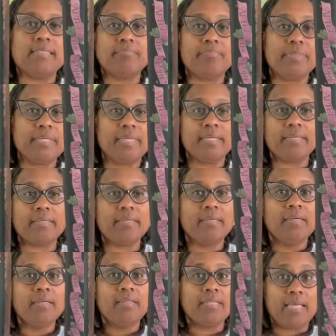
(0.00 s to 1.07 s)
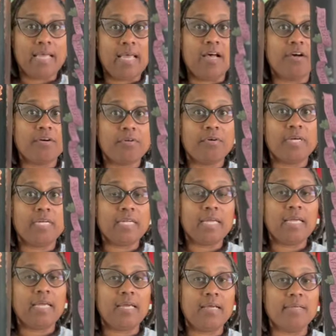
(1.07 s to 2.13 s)
pink that owl crate
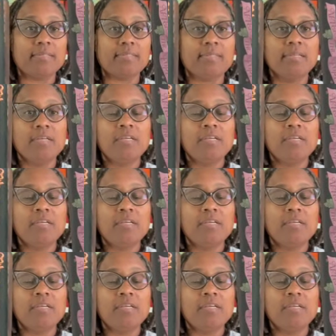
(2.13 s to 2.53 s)
has